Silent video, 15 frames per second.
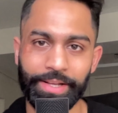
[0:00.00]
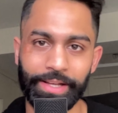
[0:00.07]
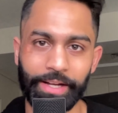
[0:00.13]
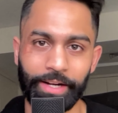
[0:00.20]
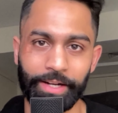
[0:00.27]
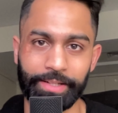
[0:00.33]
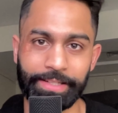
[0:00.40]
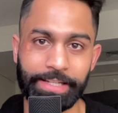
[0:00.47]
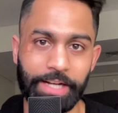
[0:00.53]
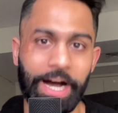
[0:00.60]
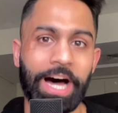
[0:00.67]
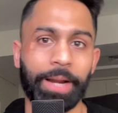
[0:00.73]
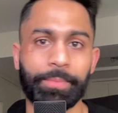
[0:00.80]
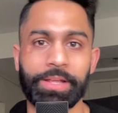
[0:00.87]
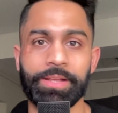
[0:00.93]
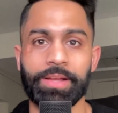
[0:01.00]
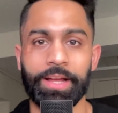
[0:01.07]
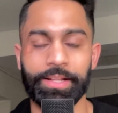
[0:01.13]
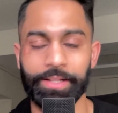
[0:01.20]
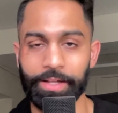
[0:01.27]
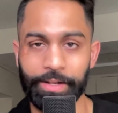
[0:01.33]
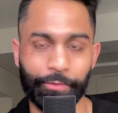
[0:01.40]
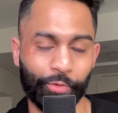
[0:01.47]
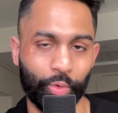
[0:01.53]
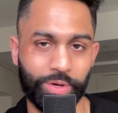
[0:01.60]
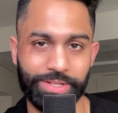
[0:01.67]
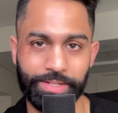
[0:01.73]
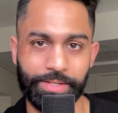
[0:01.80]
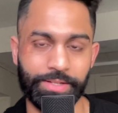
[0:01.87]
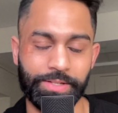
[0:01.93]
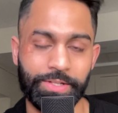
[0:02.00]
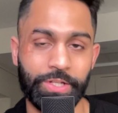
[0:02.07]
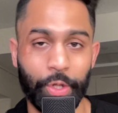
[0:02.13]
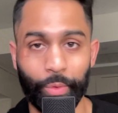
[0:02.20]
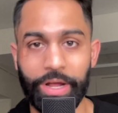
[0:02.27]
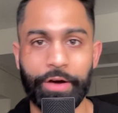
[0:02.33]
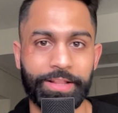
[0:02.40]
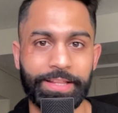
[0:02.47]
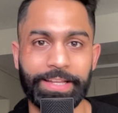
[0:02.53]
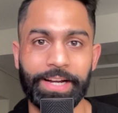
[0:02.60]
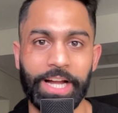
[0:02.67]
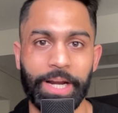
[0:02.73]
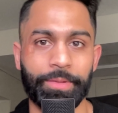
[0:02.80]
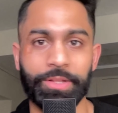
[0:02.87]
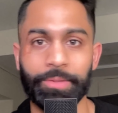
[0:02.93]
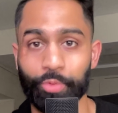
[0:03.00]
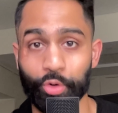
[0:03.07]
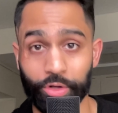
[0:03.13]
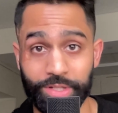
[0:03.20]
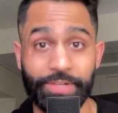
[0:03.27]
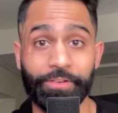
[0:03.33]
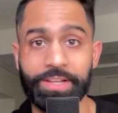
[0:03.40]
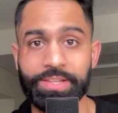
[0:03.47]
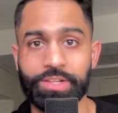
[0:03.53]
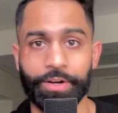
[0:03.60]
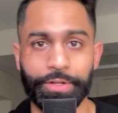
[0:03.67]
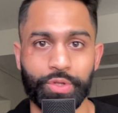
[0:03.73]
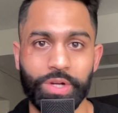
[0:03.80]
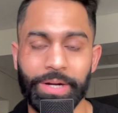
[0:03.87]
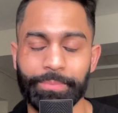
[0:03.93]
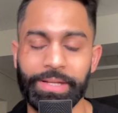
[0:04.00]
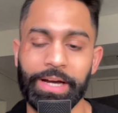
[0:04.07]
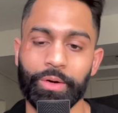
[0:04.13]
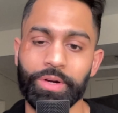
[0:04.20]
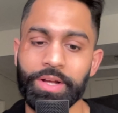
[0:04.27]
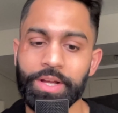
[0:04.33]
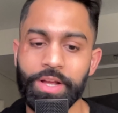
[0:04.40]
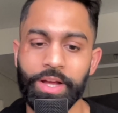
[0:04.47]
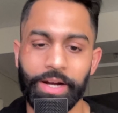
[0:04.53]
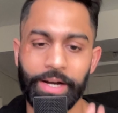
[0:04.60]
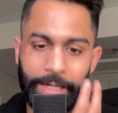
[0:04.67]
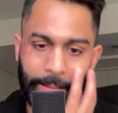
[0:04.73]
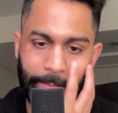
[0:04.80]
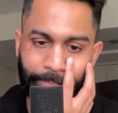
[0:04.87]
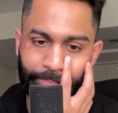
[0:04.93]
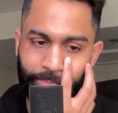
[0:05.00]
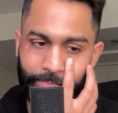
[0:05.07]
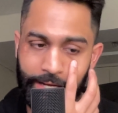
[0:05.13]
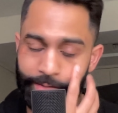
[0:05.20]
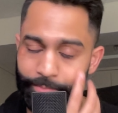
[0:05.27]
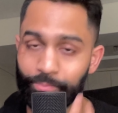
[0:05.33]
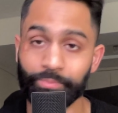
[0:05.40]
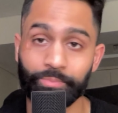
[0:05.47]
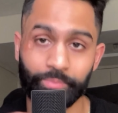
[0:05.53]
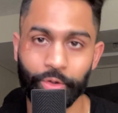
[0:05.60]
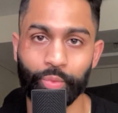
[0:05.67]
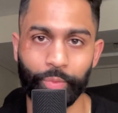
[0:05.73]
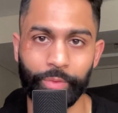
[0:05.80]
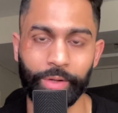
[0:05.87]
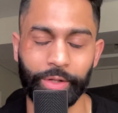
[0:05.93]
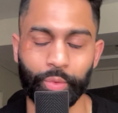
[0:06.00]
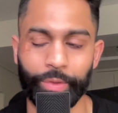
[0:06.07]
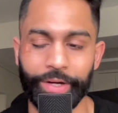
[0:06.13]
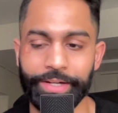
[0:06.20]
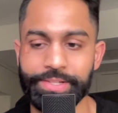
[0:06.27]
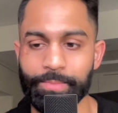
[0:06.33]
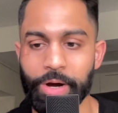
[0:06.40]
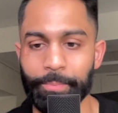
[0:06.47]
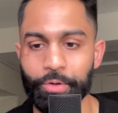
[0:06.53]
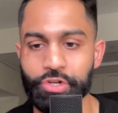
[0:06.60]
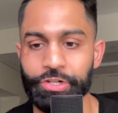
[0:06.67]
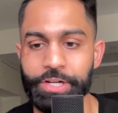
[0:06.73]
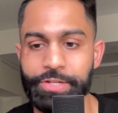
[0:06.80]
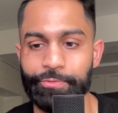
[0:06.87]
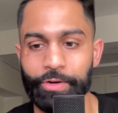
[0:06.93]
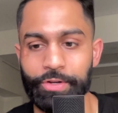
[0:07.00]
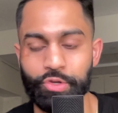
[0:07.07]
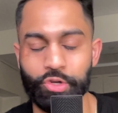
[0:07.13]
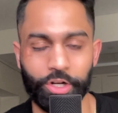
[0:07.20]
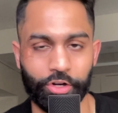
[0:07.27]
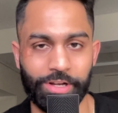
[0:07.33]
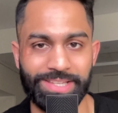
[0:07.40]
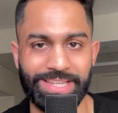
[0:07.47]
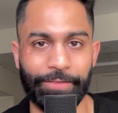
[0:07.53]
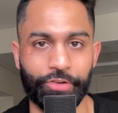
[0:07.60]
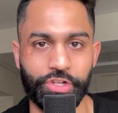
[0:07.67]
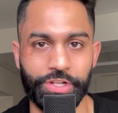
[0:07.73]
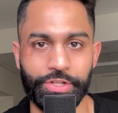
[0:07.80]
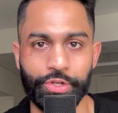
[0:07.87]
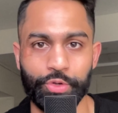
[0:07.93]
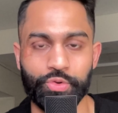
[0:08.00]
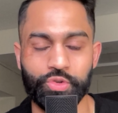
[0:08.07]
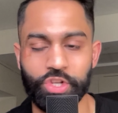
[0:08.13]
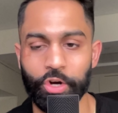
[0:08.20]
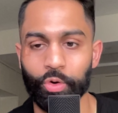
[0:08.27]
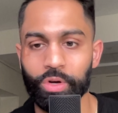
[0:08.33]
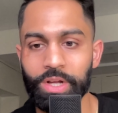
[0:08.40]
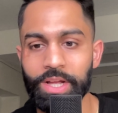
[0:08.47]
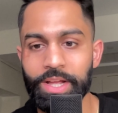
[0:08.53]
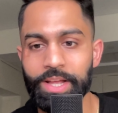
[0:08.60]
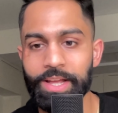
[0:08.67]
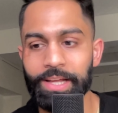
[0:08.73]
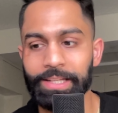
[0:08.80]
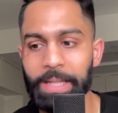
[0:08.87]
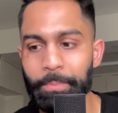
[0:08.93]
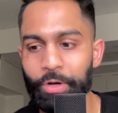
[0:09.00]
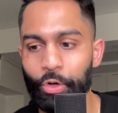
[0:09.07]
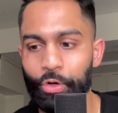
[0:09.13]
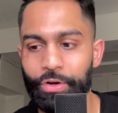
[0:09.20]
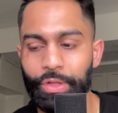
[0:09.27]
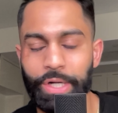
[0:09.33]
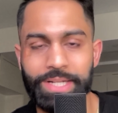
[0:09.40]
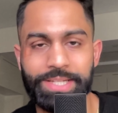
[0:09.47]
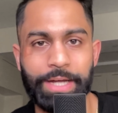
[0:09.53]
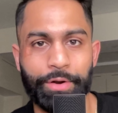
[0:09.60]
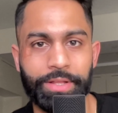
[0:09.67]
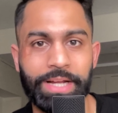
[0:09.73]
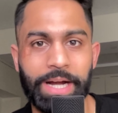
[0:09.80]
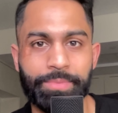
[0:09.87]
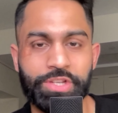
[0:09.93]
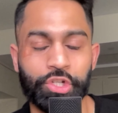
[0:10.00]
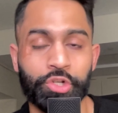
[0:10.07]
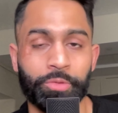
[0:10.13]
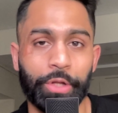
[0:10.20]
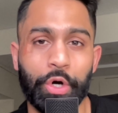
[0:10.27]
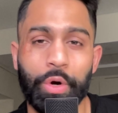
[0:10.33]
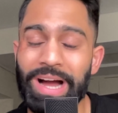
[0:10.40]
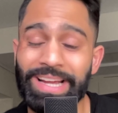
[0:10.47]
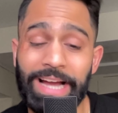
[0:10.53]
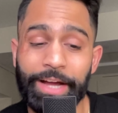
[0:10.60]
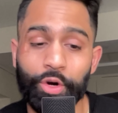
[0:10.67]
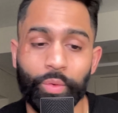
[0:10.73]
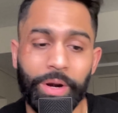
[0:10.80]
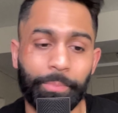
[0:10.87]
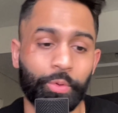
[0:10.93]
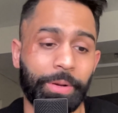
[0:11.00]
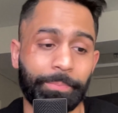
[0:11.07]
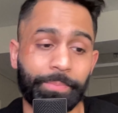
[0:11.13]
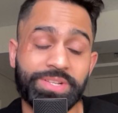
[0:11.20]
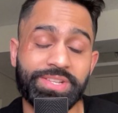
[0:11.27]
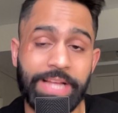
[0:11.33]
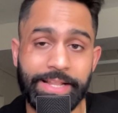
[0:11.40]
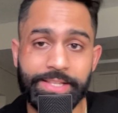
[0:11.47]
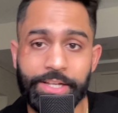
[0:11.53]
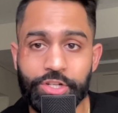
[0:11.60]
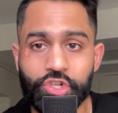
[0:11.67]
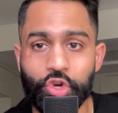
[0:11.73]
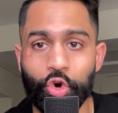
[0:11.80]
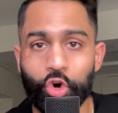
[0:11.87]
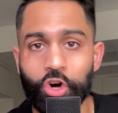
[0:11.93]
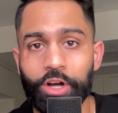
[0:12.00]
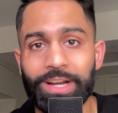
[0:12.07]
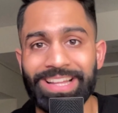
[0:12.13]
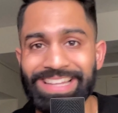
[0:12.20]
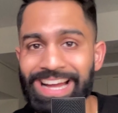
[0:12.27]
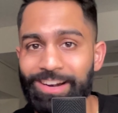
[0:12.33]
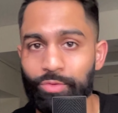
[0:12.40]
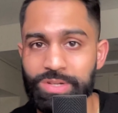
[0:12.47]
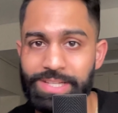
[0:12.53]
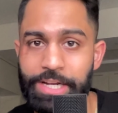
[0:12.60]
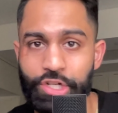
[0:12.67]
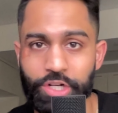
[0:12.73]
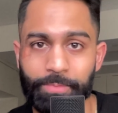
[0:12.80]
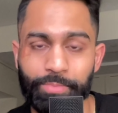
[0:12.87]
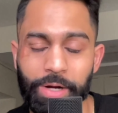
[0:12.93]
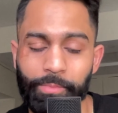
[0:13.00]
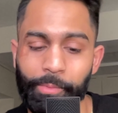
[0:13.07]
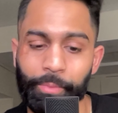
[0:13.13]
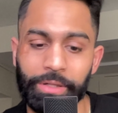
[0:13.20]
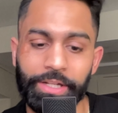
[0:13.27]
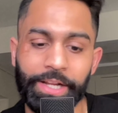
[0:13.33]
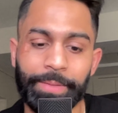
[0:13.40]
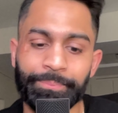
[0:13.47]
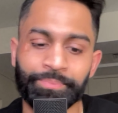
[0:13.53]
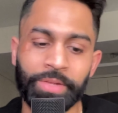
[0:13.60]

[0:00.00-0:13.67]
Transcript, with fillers: Uh, the economy and, and of course the slowdown in the economy, the productivity starting to come down, um, that will create some opportunities for us to dollar cost average into. So let me know your thoughts down in the comment section below. I, I don't want to put a percentage on that recession probability,